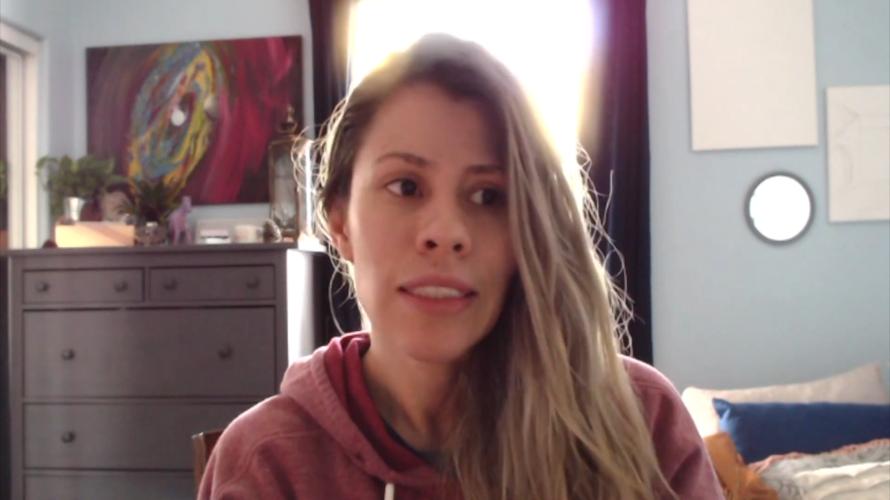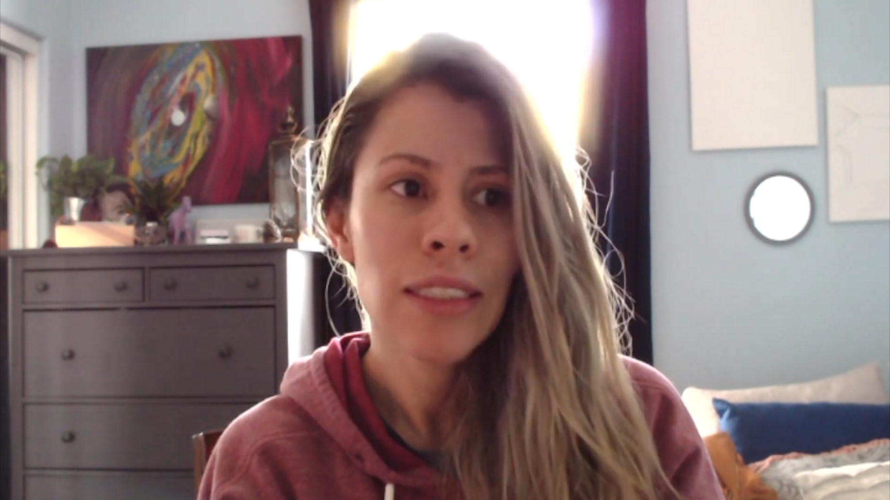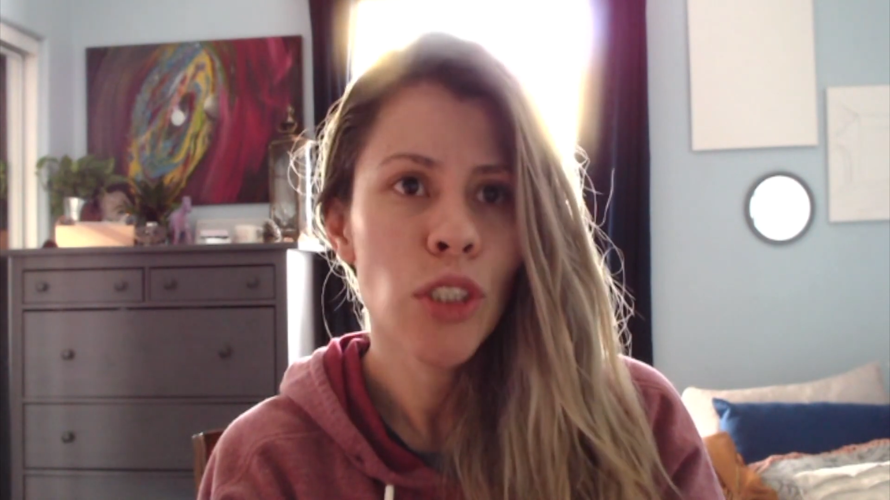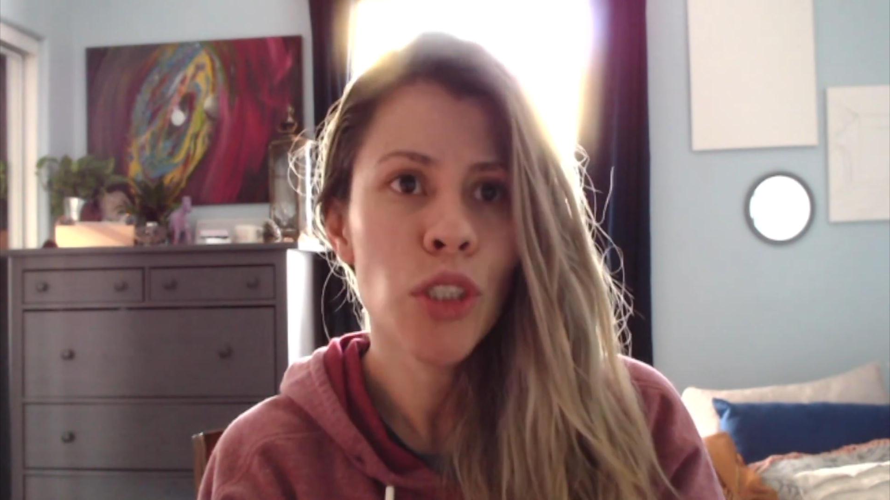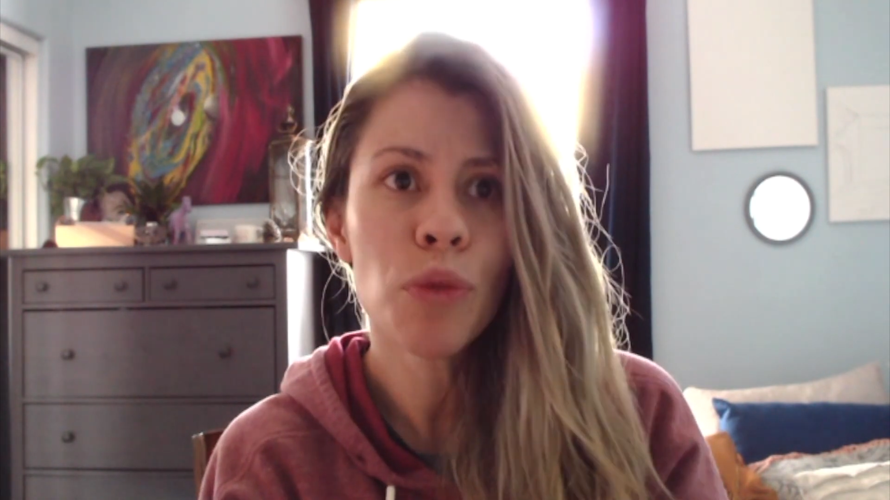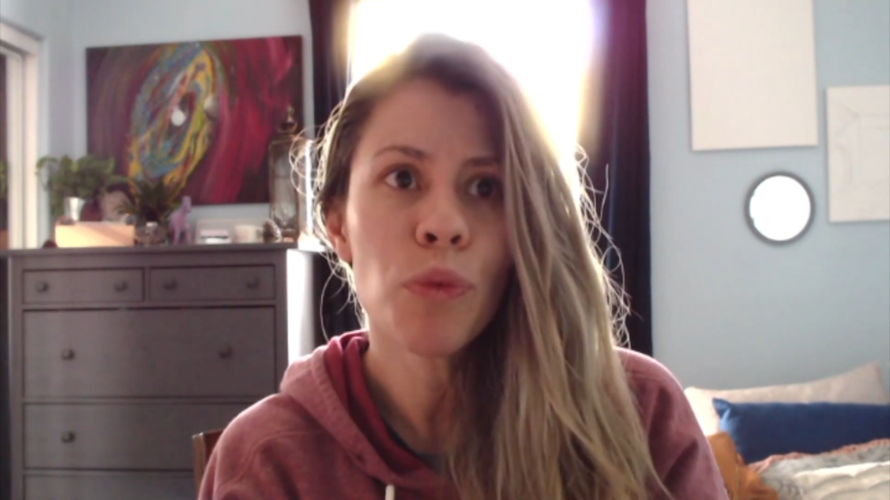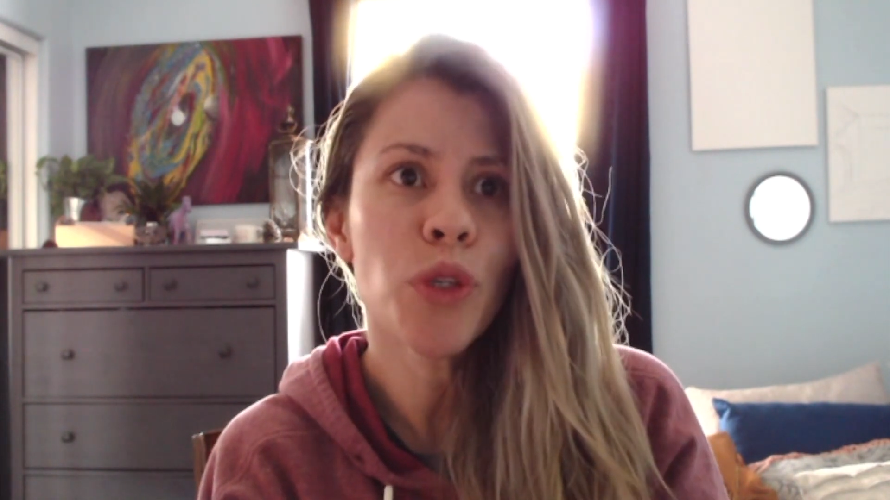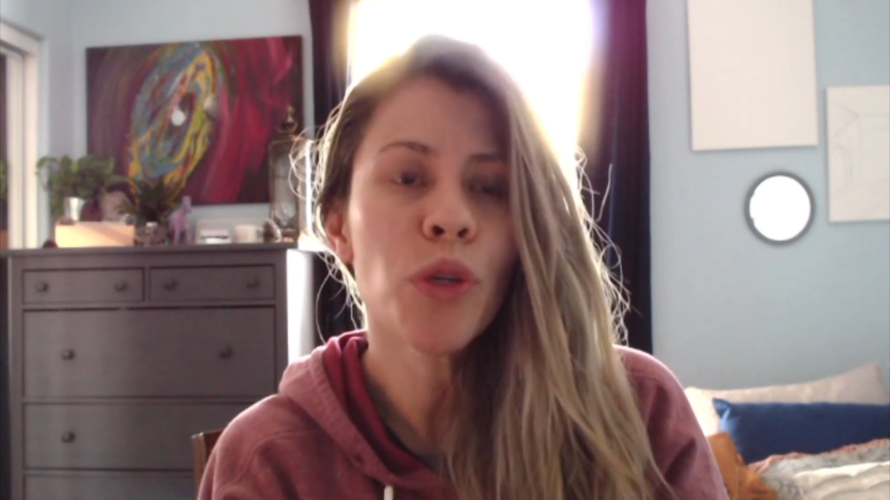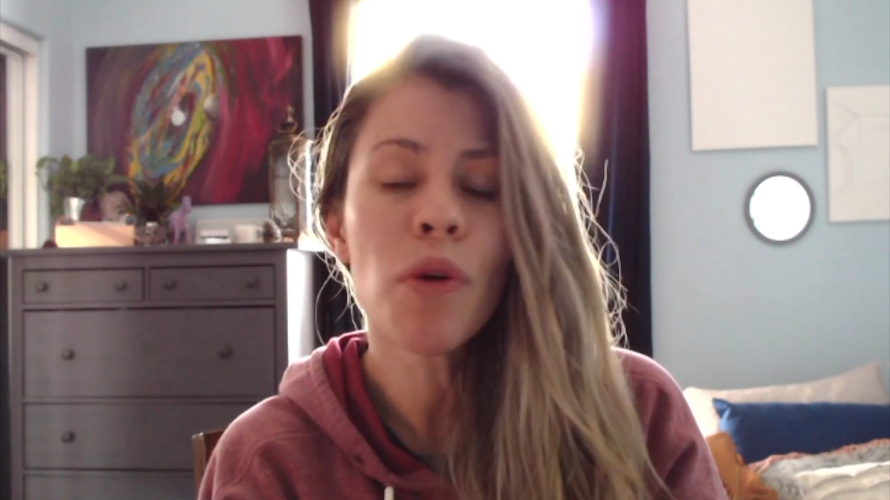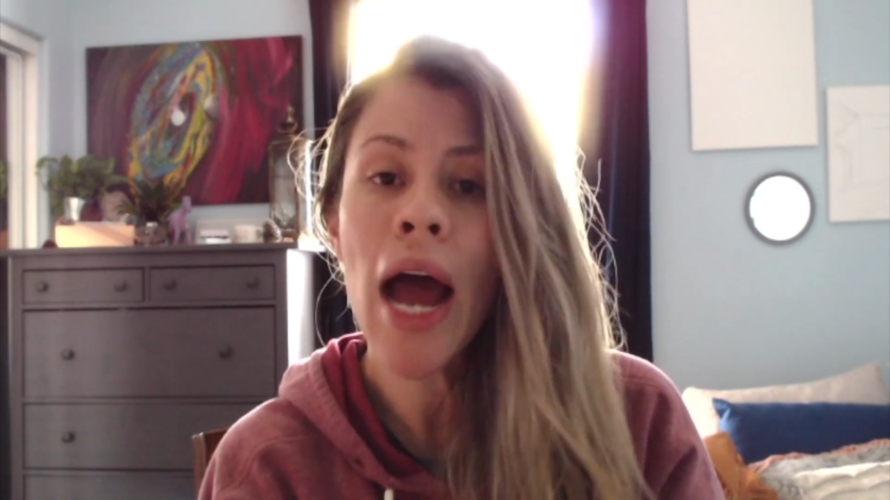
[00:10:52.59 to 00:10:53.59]
You
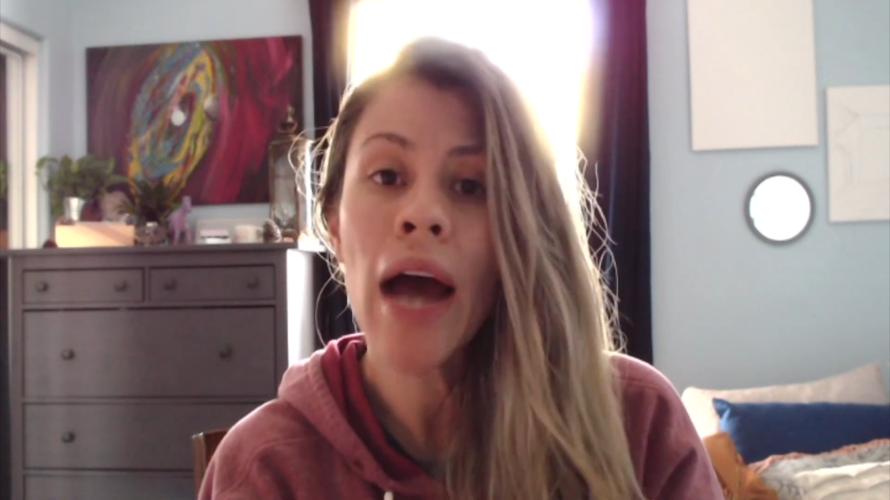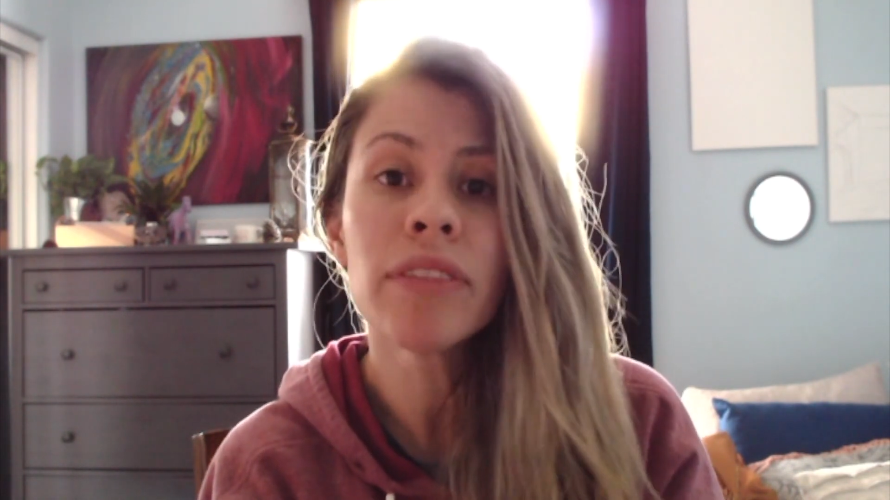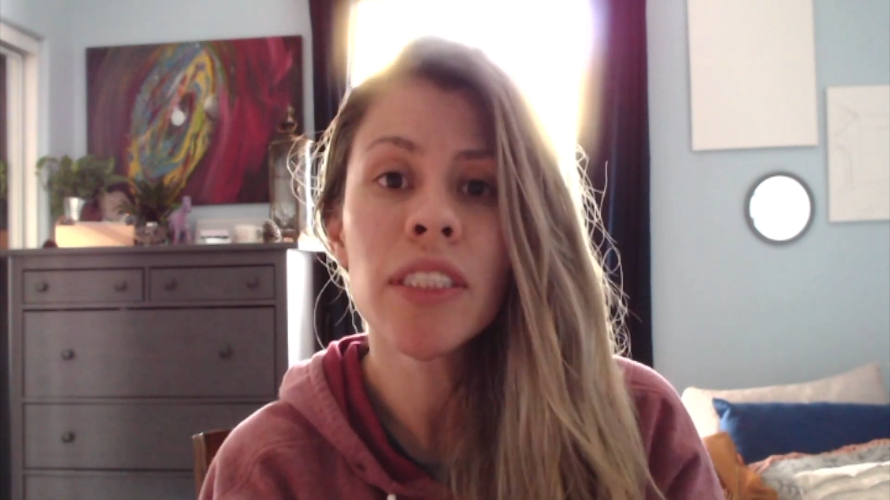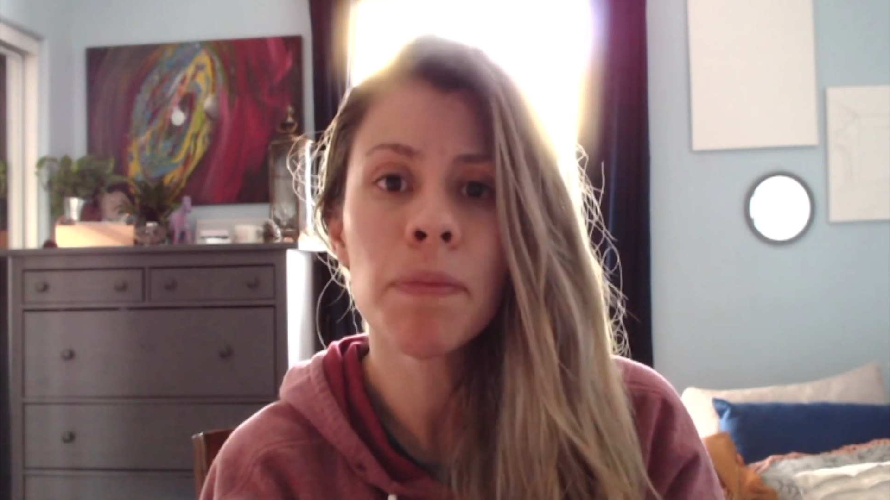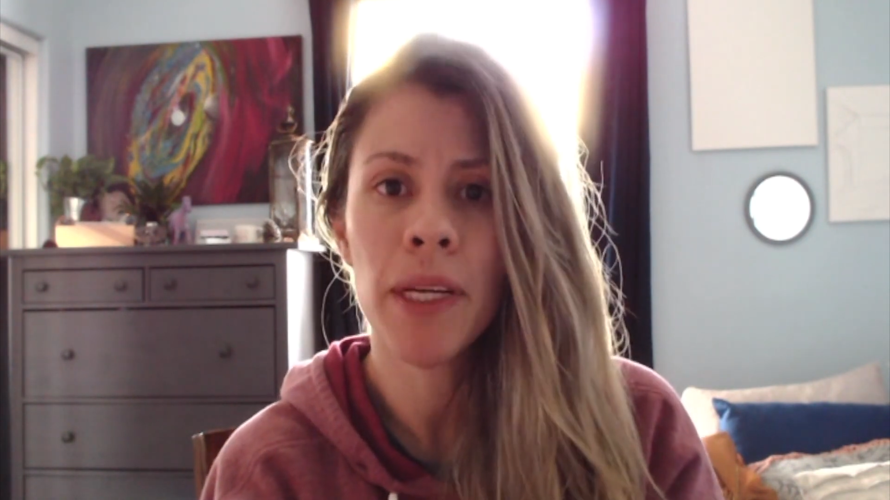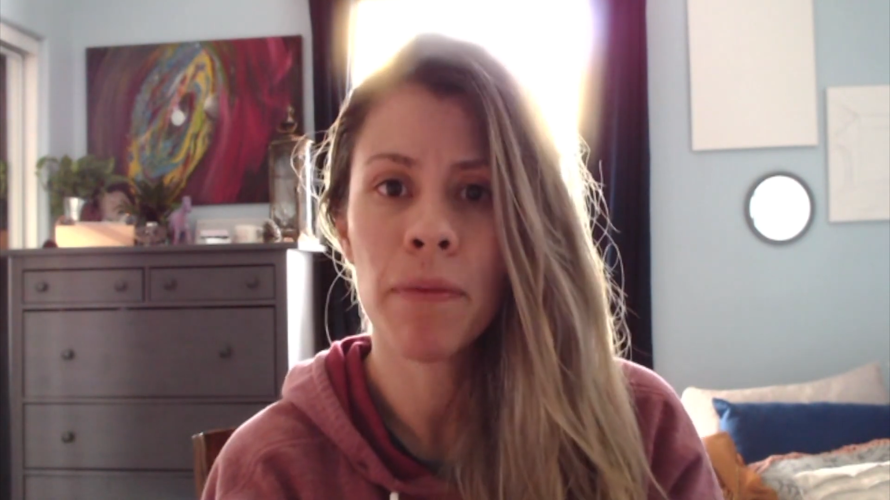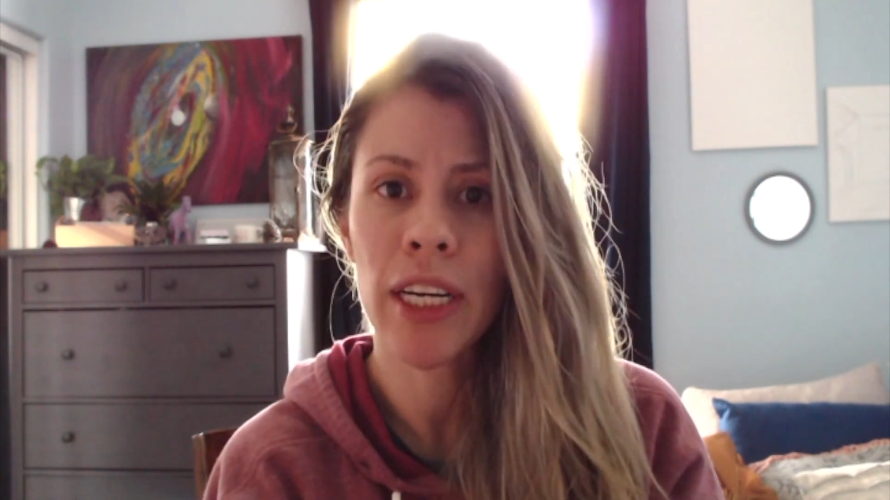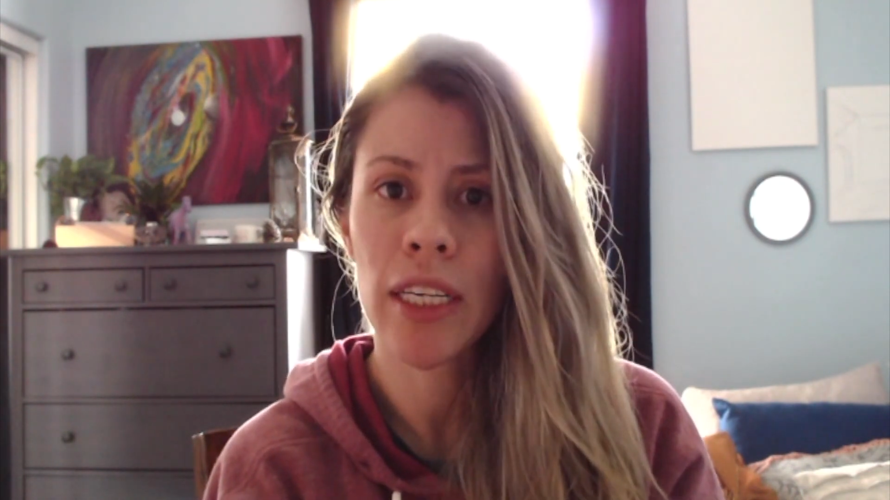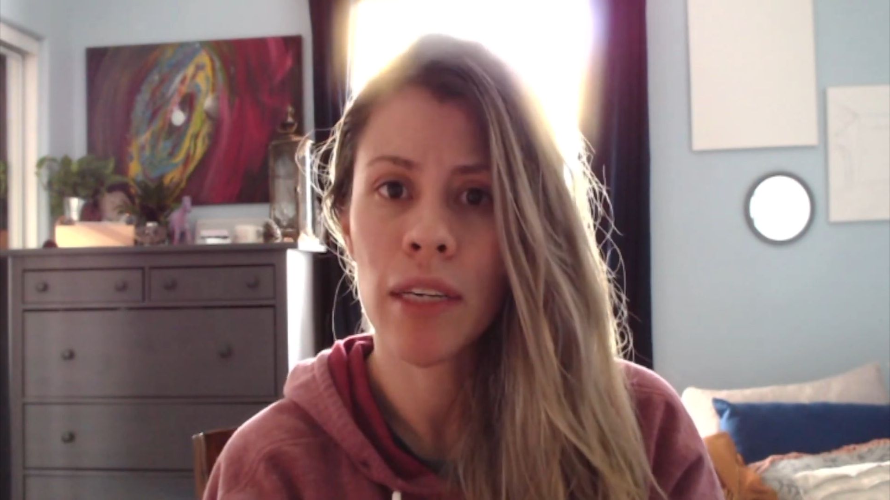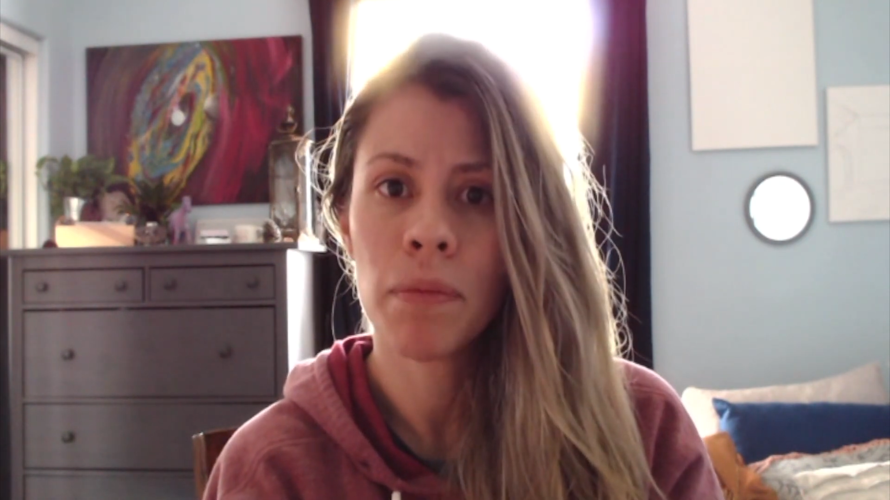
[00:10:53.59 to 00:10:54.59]
don't have to be a
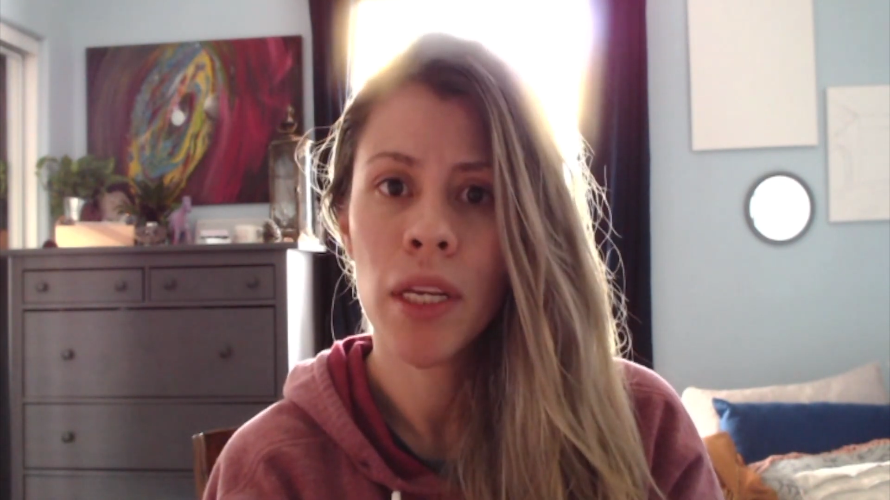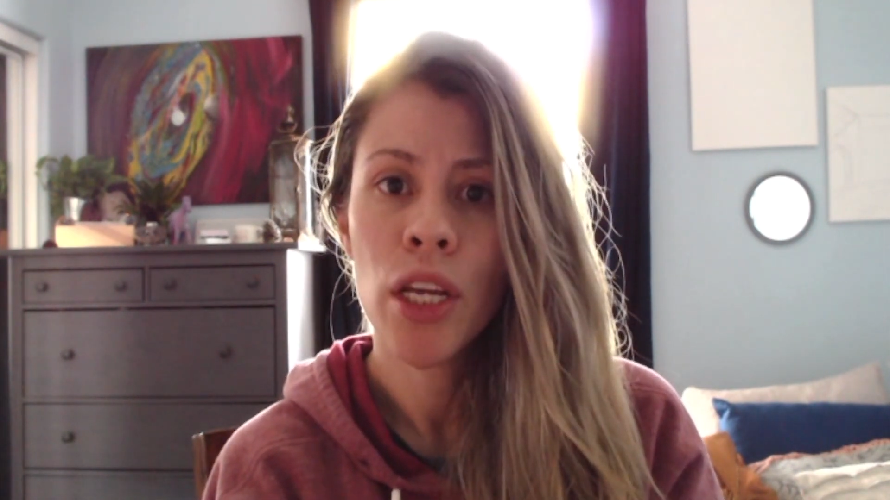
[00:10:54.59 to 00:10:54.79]
victim.